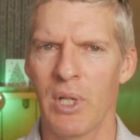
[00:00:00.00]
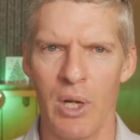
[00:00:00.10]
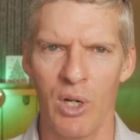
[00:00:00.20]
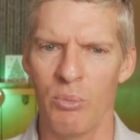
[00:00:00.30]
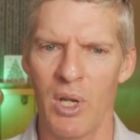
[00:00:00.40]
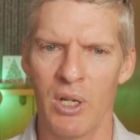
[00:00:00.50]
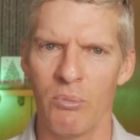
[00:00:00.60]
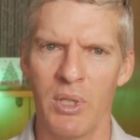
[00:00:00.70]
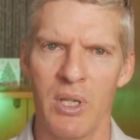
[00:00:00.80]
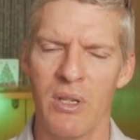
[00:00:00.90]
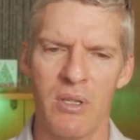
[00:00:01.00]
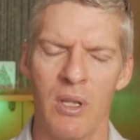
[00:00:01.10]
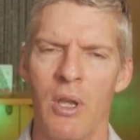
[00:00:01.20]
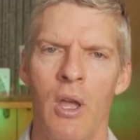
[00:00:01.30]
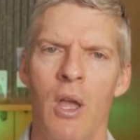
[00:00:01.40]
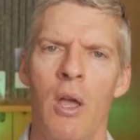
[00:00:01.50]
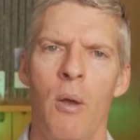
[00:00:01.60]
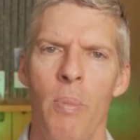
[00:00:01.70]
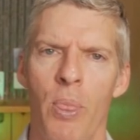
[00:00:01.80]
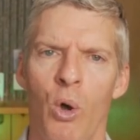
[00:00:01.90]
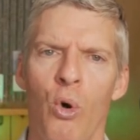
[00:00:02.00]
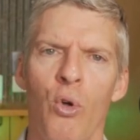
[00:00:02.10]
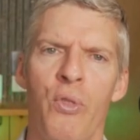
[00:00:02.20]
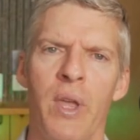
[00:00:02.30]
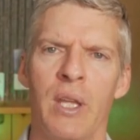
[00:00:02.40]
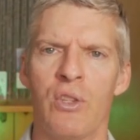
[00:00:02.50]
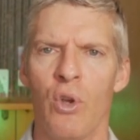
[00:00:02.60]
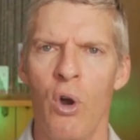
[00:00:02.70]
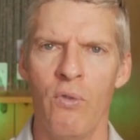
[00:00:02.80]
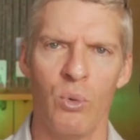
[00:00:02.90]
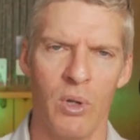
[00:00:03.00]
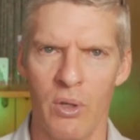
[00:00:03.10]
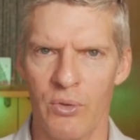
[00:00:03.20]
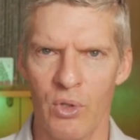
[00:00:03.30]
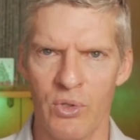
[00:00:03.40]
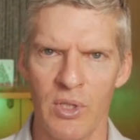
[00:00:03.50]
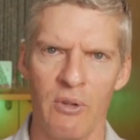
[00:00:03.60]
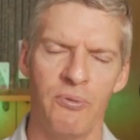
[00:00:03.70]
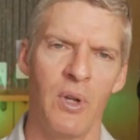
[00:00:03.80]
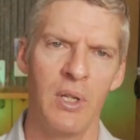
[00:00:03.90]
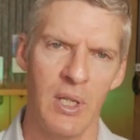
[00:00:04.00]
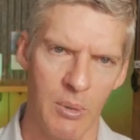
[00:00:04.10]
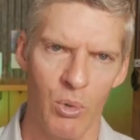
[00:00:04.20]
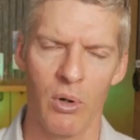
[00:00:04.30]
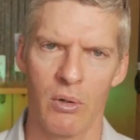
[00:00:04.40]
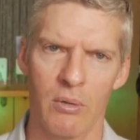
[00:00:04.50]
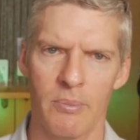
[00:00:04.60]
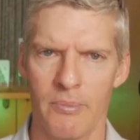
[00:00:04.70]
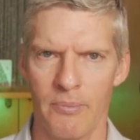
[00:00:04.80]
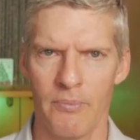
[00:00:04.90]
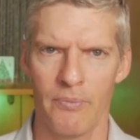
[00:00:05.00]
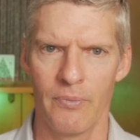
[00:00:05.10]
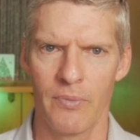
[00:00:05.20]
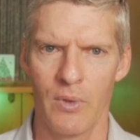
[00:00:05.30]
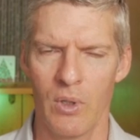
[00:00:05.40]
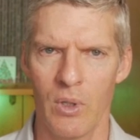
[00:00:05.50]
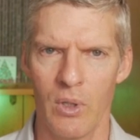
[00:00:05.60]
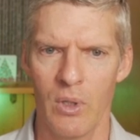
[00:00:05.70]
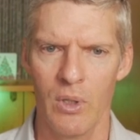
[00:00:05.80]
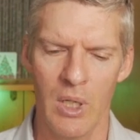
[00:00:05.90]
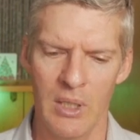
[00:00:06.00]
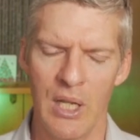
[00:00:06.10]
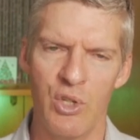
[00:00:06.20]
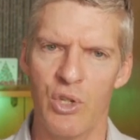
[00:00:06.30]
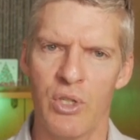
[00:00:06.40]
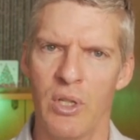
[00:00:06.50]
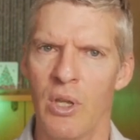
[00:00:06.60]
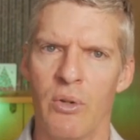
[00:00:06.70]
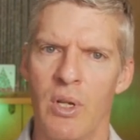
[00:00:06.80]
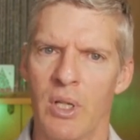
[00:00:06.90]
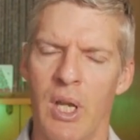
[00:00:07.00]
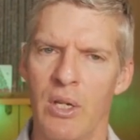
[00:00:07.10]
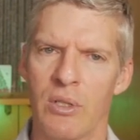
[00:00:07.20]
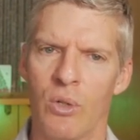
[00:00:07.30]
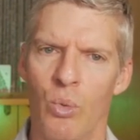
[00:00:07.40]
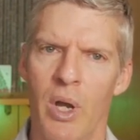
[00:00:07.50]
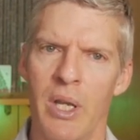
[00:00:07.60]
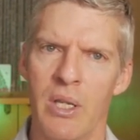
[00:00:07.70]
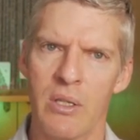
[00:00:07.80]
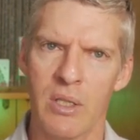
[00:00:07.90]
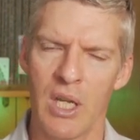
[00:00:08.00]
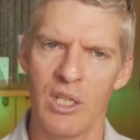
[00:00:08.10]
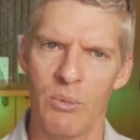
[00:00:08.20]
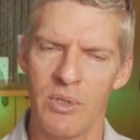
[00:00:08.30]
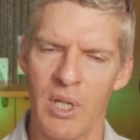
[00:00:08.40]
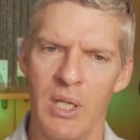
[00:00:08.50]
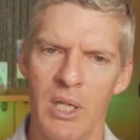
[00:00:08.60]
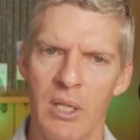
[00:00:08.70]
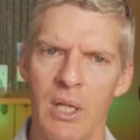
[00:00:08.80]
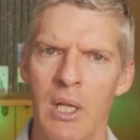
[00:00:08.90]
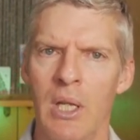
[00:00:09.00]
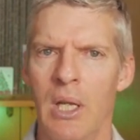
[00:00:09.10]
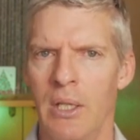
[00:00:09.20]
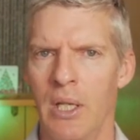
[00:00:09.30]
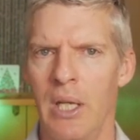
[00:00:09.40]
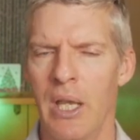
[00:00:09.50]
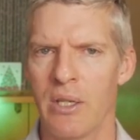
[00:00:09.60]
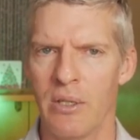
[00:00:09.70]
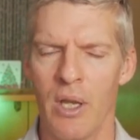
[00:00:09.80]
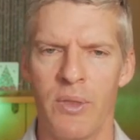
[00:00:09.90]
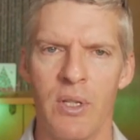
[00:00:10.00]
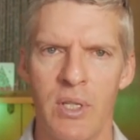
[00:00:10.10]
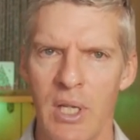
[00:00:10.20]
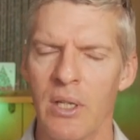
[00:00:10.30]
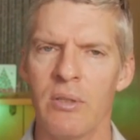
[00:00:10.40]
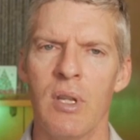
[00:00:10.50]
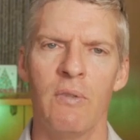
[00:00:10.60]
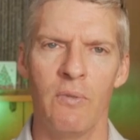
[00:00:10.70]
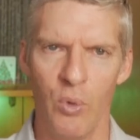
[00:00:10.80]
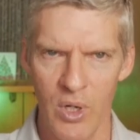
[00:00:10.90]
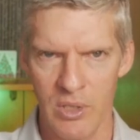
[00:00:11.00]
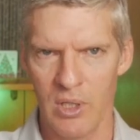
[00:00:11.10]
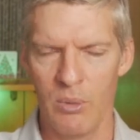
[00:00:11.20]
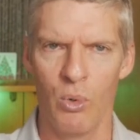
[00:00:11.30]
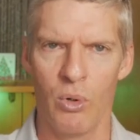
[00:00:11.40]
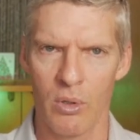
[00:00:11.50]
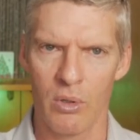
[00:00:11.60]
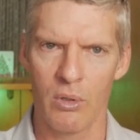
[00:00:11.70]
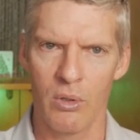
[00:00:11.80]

cared about them, because the whole thing is over with, so it's not fun anymore. And that's just another indication of why his kingdom is ending and that he has nothing. See, he doesn't have a voice anymore.